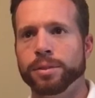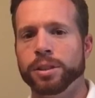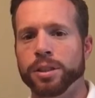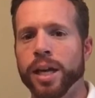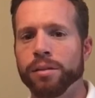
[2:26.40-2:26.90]

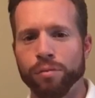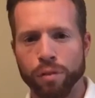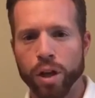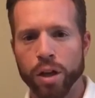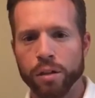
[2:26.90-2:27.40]
design
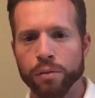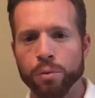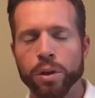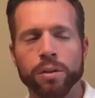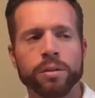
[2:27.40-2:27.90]
flaw, if
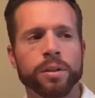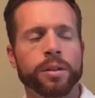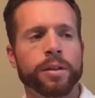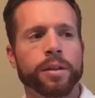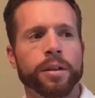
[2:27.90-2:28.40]
you will.
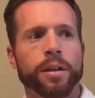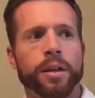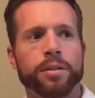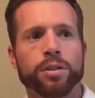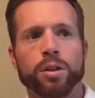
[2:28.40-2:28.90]

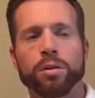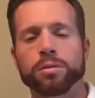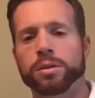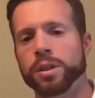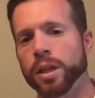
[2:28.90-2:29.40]
And
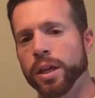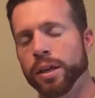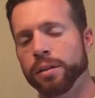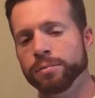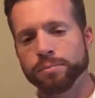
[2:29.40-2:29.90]
so
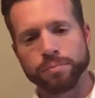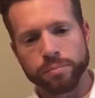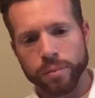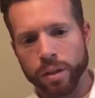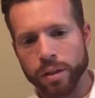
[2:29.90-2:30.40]
today,
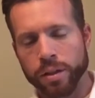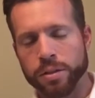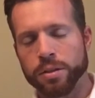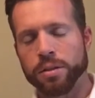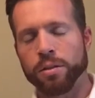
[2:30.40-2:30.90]

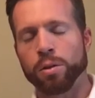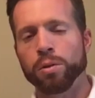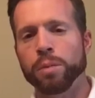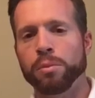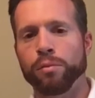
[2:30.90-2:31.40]
it's
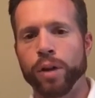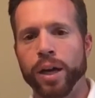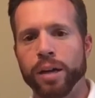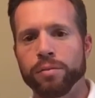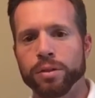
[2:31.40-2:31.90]
hole number
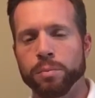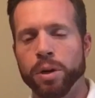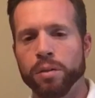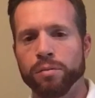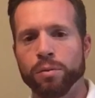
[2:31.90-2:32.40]
5, it's
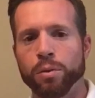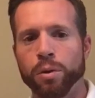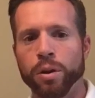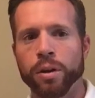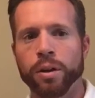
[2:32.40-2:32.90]
par
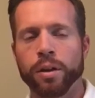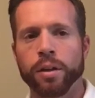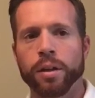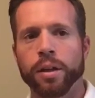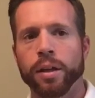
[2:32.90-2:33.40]
4,
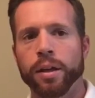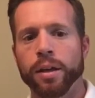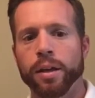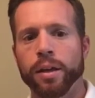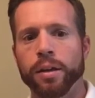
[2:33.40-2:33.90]

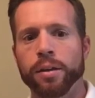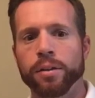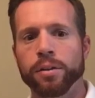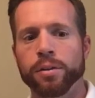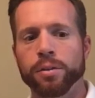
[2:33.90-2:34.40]

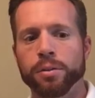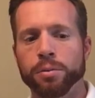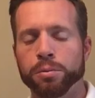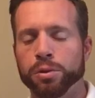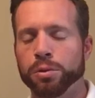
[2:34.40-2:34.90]
and
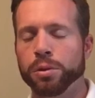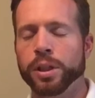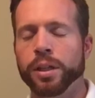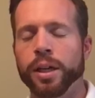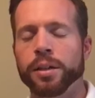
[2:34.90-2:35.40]
you'll truly
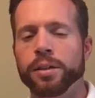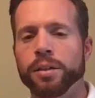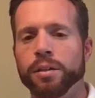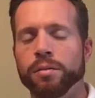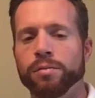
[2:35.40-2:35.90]
get an
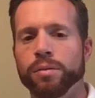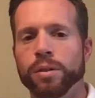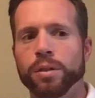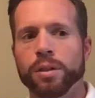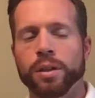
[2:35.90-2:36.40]
idea of
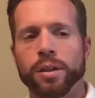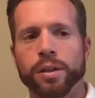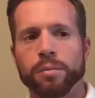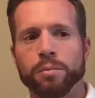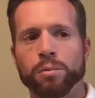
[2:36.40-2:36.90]

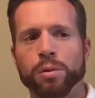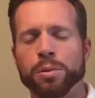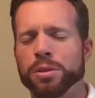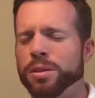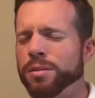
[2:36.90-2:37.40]
what
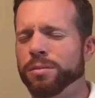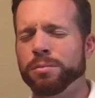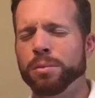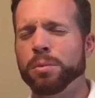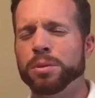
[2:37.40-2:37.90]

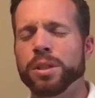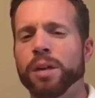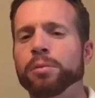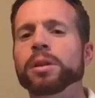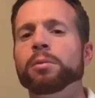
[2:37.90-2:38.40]
was
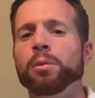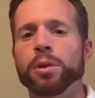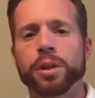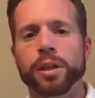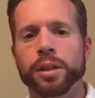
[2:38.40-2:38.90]
not really
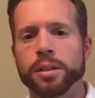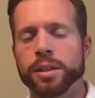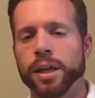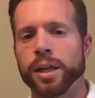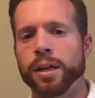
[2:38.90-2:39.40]
working at the
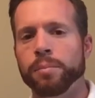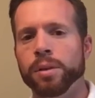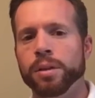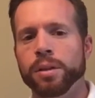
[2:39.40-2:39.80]
time